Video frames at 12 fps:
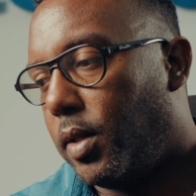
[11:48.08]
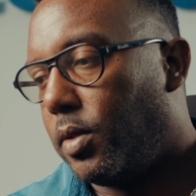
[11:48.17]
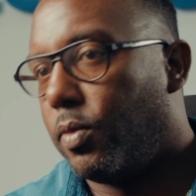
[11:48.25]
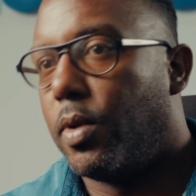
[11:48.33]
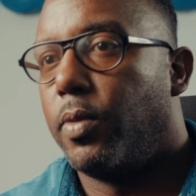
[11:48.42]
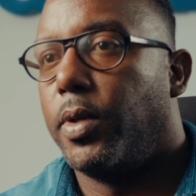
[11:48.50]

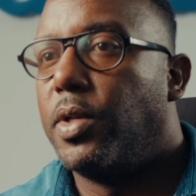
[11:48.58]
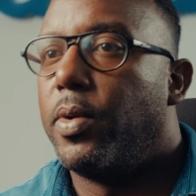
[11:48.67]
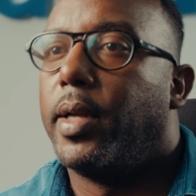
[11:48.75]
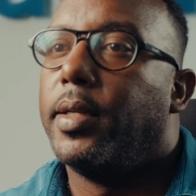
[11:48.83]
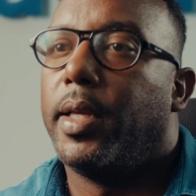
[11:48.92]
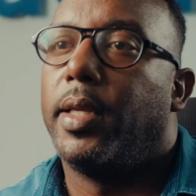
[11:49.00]
what we do
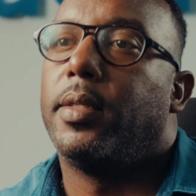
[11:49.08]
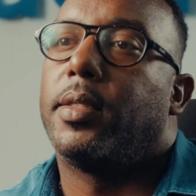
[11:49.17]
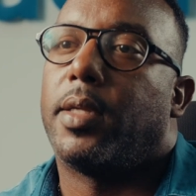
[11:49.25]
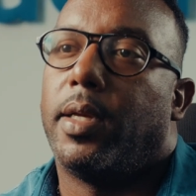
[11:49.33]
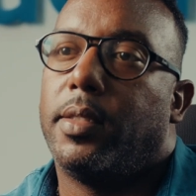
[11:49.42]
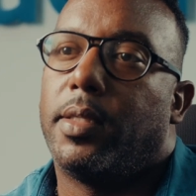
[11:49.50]
and the
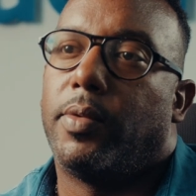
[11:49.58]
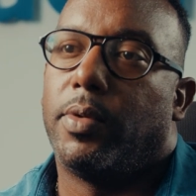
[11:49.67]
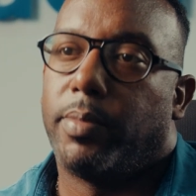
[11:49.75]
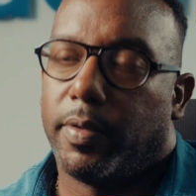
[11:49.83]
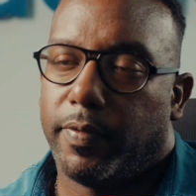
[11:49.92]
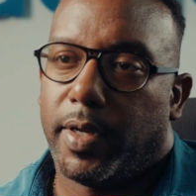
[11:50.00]
insights that we
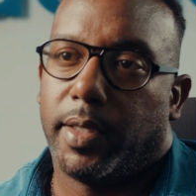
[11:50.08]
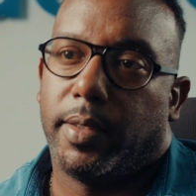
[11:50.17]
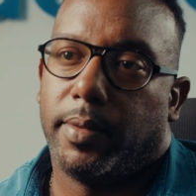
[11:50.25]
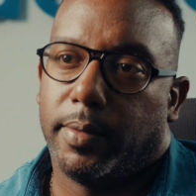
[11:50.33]
provide.